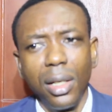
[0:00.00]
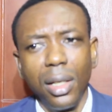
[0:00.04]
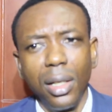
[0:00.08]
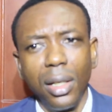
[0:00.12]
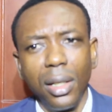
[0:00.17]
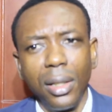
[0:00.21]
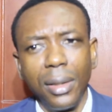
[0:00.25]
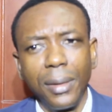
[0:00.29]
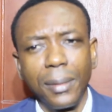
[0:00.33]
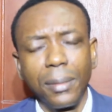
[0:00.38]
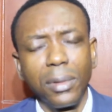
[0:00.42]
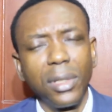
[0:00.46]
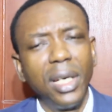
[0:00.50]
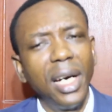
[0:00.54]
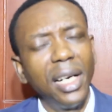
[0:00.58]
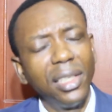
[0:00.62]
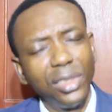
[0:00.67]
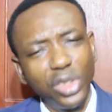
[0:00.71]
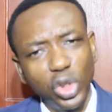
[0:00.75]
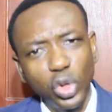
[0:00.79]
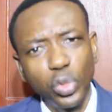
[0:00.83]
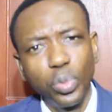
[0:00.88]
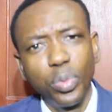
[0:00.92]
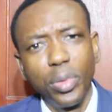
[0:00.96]

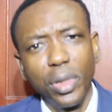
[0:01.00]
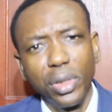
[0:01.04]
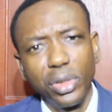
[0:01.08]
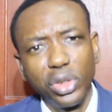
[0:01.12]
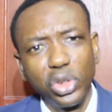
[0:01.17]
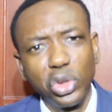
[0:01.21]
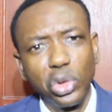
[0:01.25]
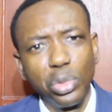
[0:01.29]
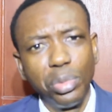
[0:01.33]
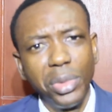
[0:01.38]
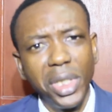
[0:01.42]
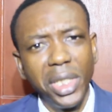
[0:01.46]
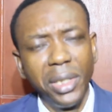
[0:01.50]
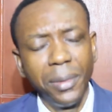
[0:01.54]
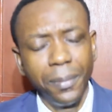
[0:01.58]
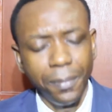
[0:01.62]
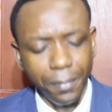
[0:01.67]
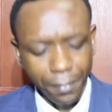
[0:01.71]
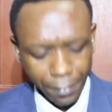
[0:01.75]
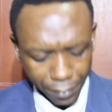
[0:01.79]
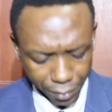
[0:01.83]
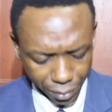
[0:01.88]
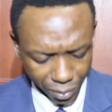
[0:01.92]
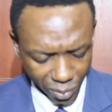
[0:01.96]
God spoke to
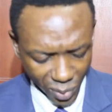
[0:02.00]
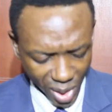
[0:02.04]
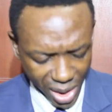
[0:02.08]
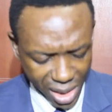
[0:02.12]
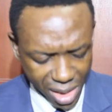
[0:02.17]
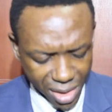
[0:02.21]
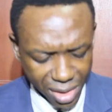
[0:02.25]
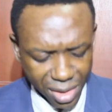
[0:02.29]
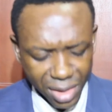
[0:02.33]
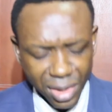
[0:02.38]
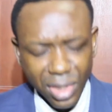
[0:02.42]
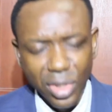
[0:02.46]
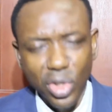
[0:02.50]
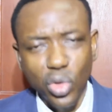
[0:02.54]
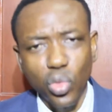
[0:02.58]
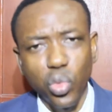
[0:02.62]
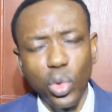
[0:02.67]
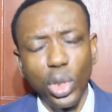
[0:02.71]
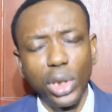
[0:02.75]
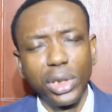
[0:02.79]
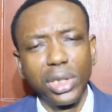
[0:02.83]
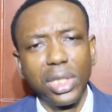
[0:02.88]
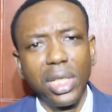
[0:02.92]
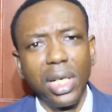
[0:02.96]
me, and this is
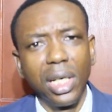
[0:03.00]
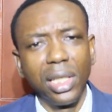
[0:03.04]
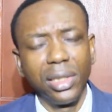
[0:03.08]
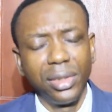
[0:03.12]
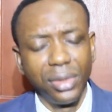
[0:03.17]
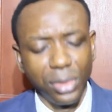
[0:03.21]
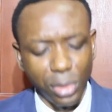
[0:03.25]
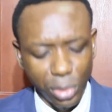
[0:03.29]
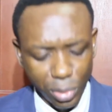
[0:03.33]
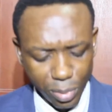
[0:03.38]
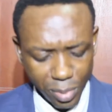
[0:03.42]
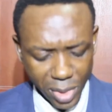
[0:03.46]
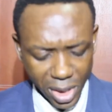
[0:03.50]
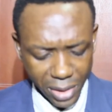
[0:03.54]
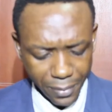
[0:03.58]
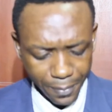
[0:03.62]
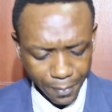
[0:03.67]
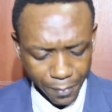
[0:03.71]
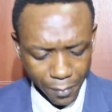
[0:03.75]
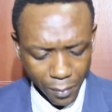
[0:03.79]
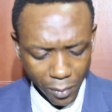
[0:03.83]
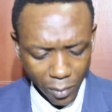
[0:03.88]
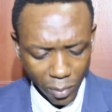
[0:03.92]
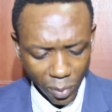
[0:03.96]
what God told me.
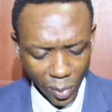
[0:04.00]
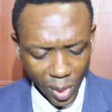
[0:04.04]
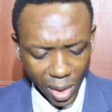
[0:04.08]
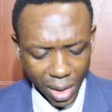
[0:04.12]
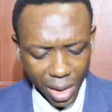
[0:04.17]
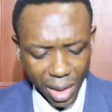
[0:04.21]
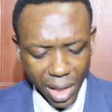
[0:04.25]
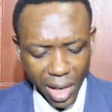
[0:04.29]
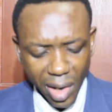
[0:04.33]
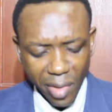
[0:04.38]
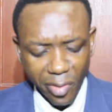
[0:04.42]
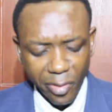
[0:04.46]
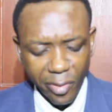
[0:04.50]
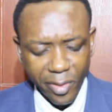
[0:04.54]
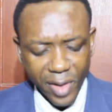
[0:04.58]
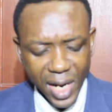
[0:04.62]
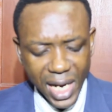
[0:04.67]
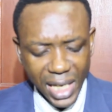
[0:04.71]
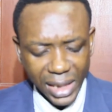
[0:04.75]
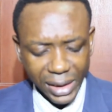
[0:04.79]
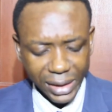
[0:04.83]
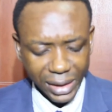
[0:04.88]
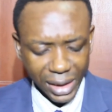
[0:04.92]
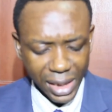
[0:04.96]
A
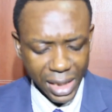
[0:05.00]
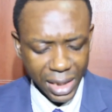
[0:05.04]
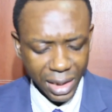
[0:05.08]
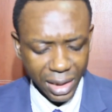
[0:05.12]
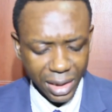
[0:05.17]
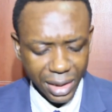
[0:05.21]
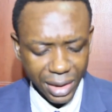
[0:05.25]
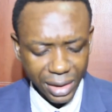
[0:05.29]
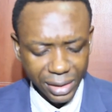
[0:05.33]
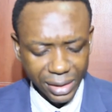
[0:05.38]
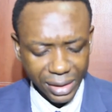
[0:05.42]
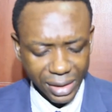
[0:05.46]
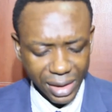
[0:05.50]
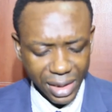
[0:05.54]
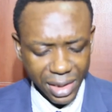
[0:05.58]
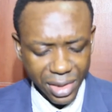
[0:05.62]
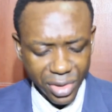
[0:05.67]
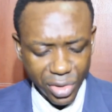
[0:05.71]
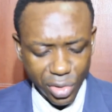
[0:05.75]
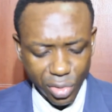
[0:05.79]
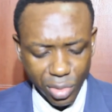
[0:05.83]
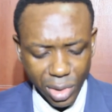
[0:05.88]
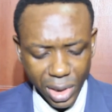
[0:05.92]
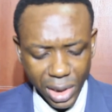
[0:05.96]
fight against
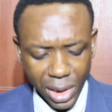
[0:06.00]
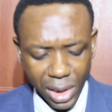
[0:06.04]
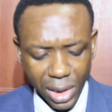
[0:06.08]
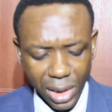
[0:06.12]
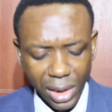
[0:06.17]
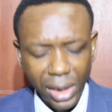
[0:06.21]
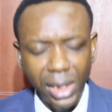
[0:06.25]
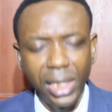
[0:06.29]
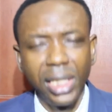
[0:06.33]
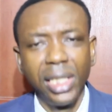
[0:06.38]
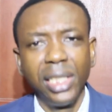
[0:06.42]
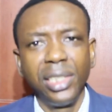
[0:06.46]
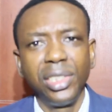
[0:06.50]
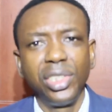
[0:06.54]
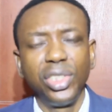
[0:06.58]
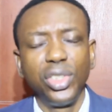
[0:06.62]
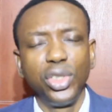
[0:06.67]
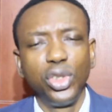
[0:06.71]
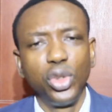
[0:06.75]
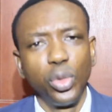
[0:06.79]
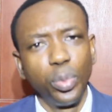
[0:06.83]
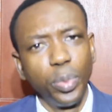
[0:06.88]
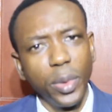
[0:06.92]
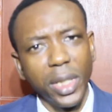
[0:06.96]
Israel is
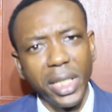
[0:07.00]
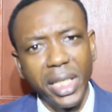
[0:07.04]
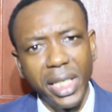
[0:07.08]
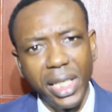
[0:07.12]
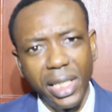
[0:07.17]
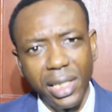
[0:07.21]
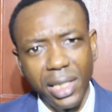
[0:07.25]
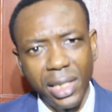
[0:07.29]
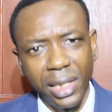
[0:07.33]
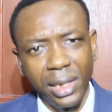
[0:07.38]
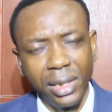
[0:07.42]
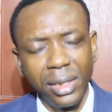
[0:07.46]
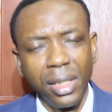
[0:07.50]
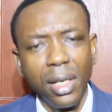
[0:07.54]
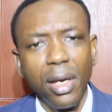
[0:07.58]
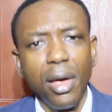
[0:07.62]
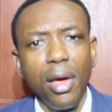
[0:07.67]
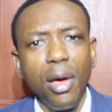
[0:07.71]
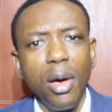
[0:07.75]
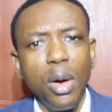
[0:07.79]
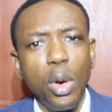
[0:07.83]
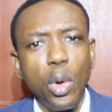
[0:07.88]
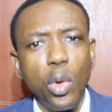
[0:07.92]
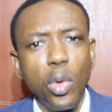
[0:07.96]
duplicated.
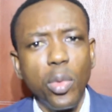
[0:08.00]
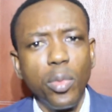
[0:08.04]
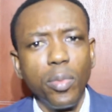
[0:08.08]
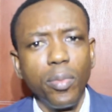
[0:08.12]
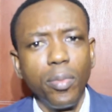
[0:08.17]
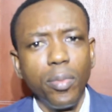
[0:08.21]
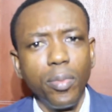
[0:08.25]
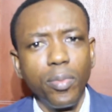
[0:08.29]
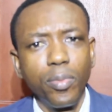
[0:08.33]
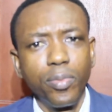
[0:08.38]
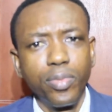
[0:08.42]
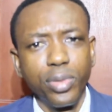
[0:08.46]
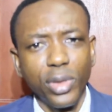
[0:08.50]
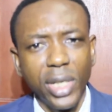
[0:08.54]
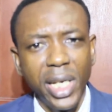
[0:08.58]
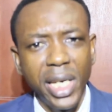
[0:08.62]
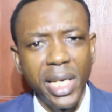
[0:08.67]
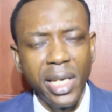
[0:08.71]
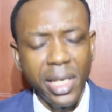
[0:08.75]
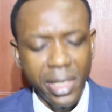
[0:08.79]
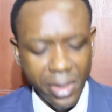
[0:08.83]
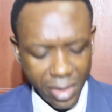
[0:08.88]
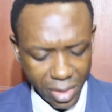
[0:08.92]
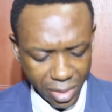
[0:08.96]

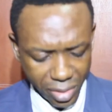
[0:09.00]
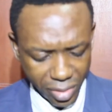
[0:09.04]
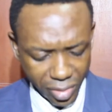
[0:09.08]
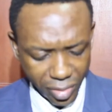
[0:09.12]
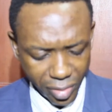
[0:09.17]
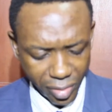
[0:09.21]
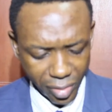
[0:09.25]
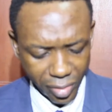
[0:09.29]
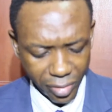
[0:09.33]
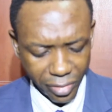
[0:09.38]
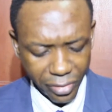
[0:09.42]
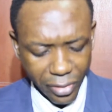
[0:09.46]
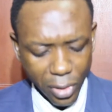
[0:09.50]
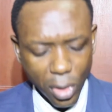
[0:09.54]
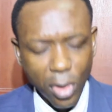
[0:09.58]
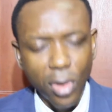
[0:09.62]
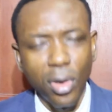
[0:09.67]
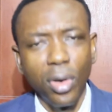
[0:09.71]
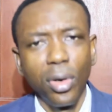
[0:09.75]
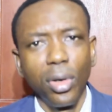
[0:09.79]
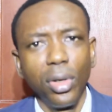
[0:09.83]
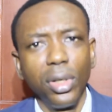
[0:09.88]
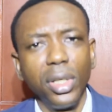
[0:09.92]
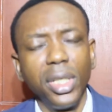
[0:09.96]
Pray
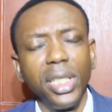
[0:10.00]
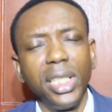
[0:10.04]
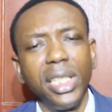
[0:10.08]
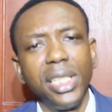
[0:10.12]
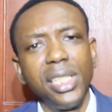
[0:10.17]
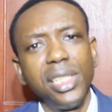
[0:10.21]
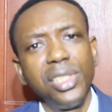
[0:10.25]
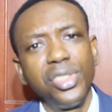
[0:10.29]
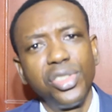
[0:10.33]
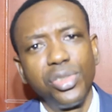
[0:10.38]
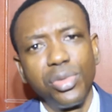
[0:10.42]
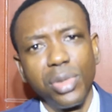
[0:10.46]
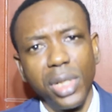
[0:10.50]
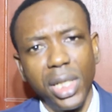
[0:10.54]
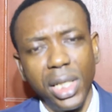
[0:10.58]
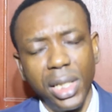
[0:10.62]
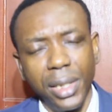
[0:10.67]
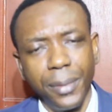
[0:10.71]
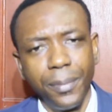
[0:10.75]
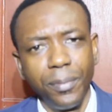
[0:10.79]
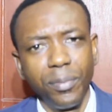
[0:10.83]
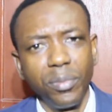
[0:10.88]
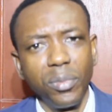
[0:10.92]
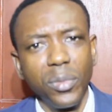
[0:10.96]
for
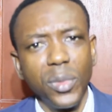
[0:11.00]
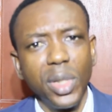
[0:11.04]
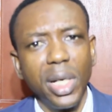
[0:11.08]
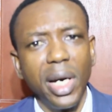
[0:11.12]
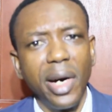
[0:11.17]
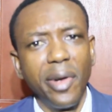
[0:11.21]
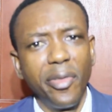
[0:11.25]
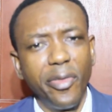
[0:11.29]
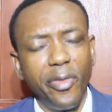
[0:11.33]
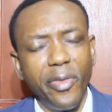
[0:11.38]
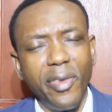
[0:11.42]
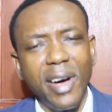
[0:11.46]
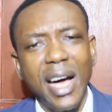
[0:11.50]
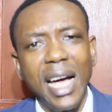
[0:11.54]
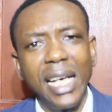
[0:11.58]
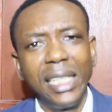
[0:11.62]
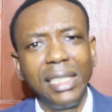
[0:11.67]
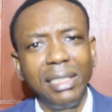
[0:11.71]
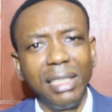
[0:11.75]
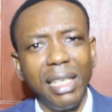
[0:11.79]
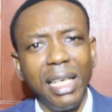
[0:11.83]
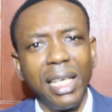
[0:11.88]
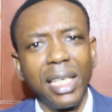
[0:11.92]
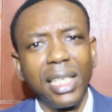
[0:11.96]
Israel. A
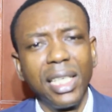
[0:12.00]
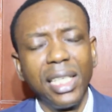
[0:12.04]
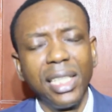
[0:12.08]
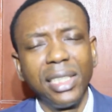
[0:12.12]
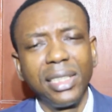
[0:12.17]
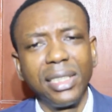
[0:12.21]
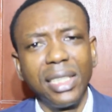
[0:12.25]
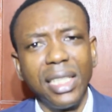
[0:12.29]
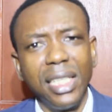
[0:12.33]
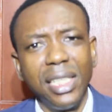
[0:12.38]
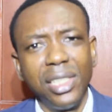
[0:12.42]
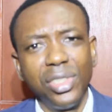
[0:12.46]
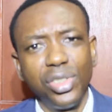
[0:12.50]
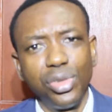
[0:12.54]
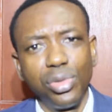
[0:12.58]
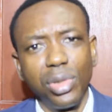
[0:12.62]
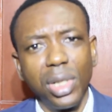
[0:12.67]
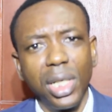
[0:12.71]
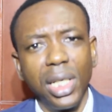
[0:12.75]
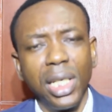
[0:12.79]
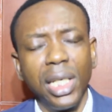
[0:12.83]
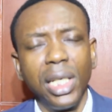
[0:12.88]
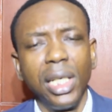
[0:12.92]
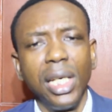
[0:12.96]
fight against
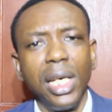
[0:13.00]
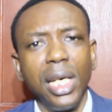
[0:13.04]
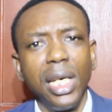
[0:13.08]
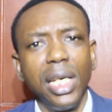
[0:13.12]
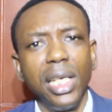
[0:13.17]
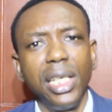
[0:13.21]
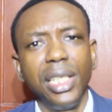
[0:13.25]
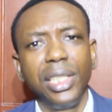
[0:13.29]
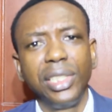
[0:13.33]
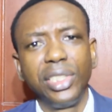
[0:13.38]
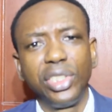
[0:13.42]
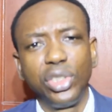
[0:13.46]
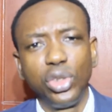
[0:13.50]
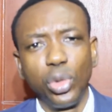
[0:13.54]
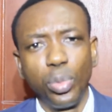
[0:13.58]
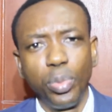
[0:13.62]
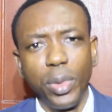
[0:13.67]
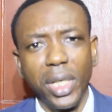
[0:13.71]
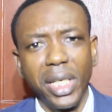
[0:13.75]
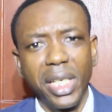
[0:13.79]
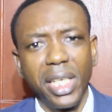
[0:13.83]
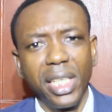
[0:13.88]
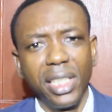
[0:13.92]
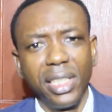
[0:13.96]
Israel is
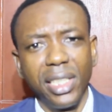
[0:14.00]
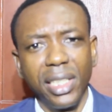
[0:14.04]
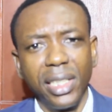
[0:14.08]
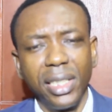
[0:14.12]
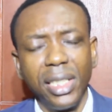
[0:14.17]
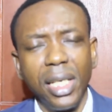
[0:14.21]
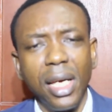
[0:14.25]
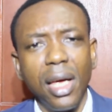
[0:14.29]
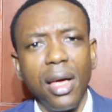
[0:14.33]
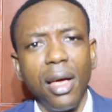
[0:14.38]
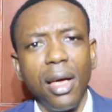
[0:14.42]
duplicated.